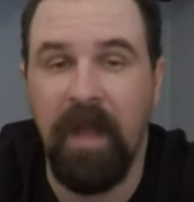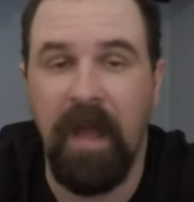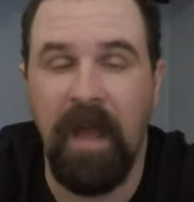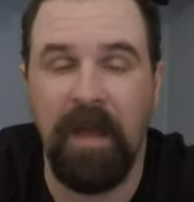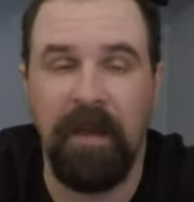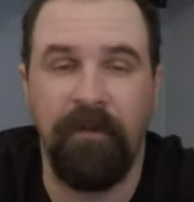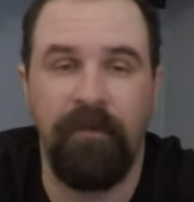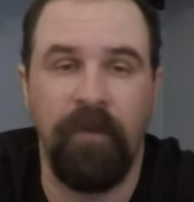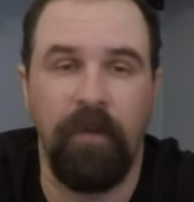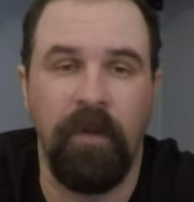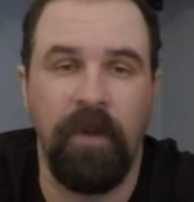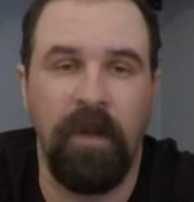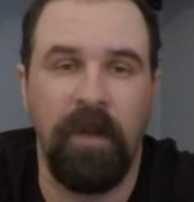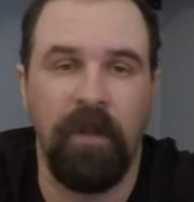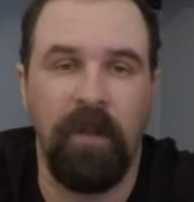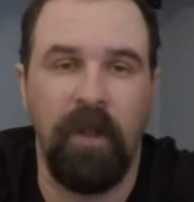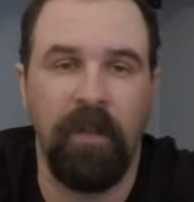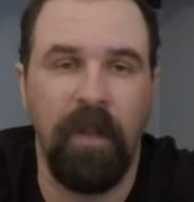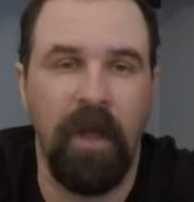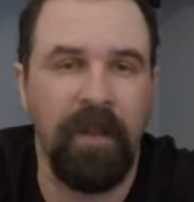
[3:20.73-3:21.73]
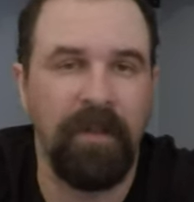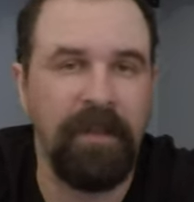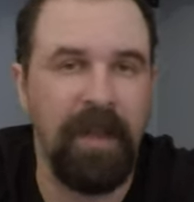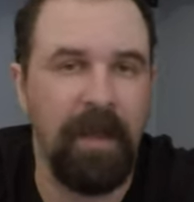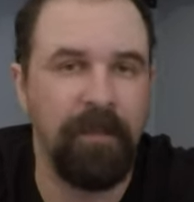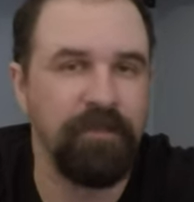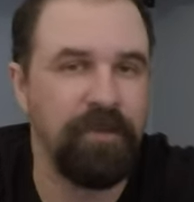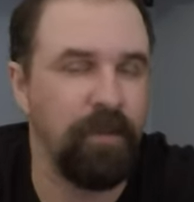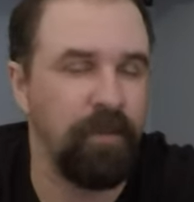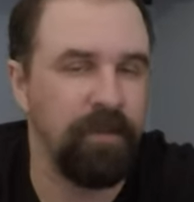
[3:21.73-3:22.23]
And a lot of
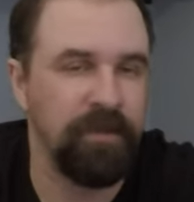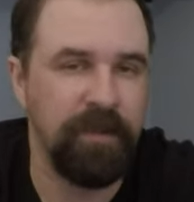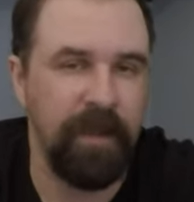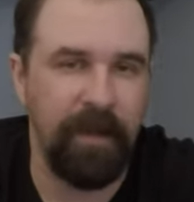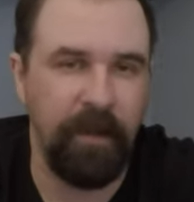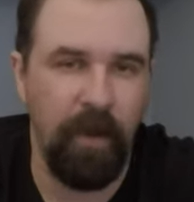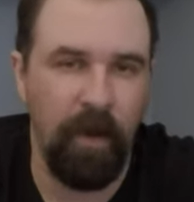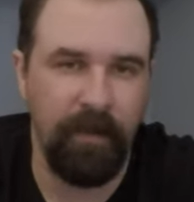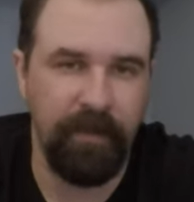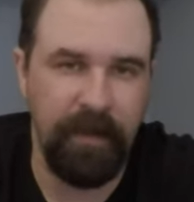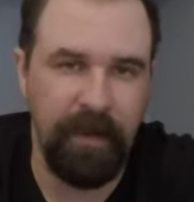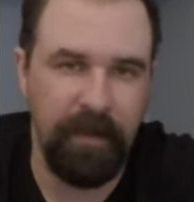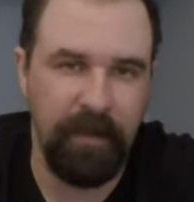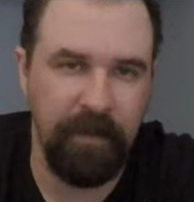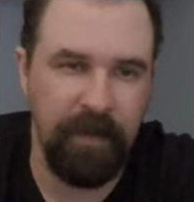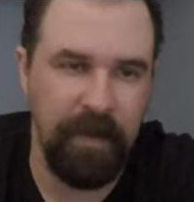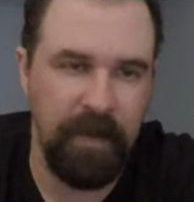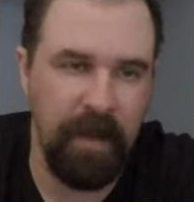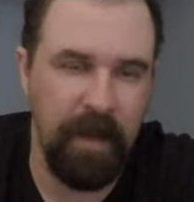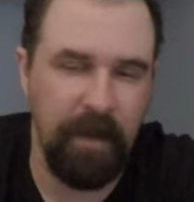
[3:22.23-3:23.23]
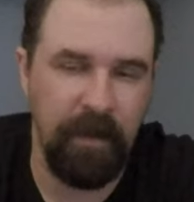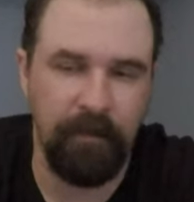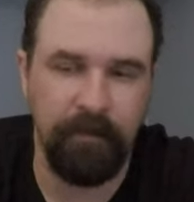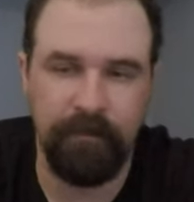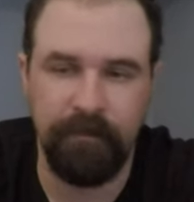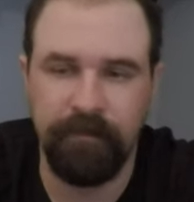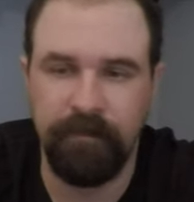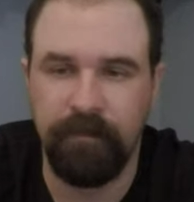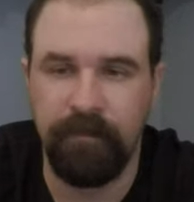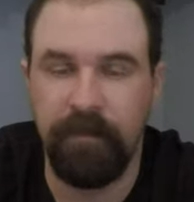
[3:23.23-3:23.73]
times it was like on
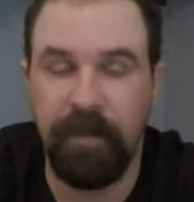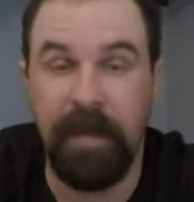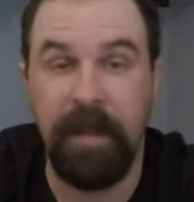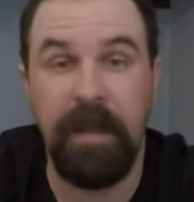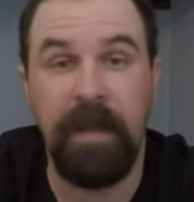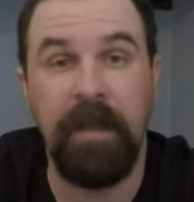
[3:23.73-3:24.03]
the